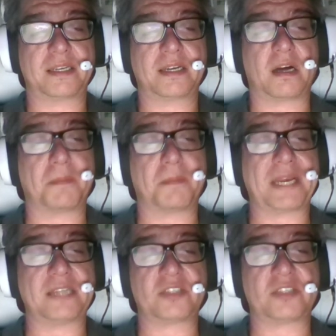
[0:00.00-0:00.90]
All
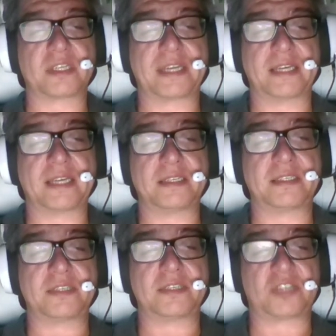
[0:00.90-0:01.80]
pain shall
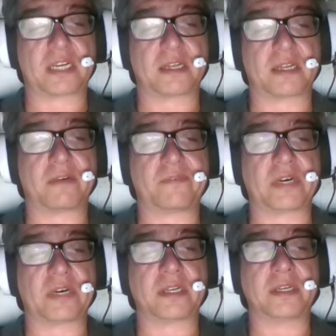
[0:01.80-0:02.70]
end, as shall all
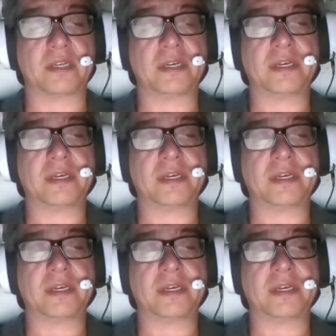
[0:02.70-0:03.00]
fun.